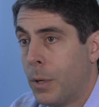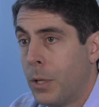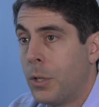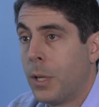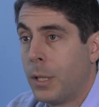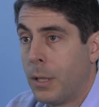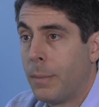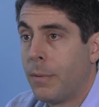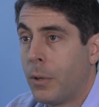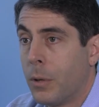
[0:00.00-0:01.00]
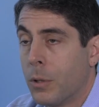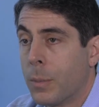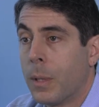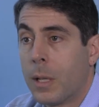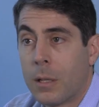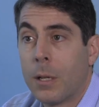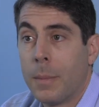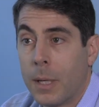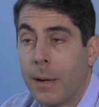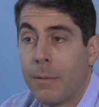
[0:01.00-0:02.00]
bridge and tip of your nose, but that's going to
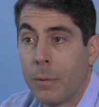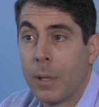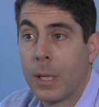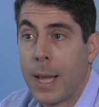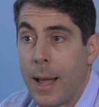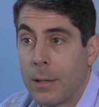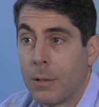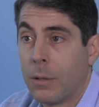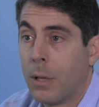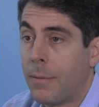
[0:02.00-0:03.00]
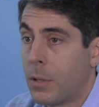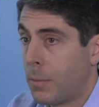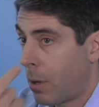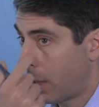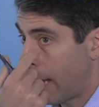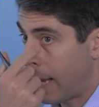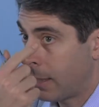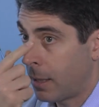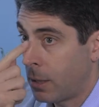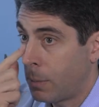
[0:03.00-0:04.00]
be covered with a cast. So you'll have a small
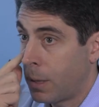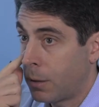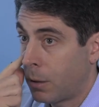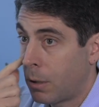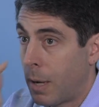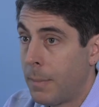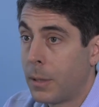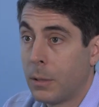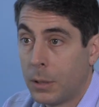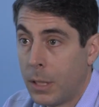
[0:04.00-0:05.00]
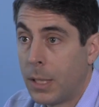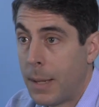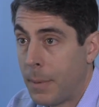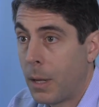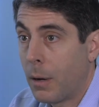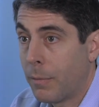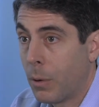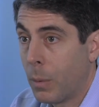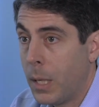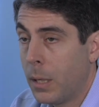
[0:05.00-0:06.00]
cast that's placed on top, and you'll need to keep that on
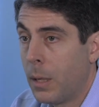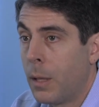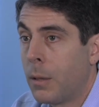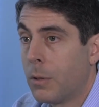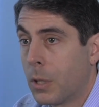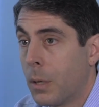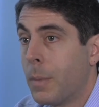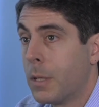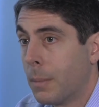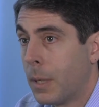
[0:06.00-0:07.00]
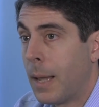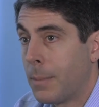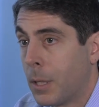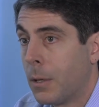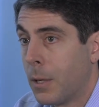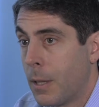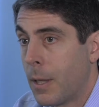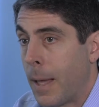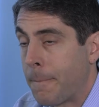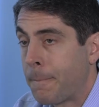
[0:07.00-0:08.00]
for a week. There's going to be some tapes underneath
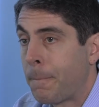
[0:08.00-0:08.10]
that.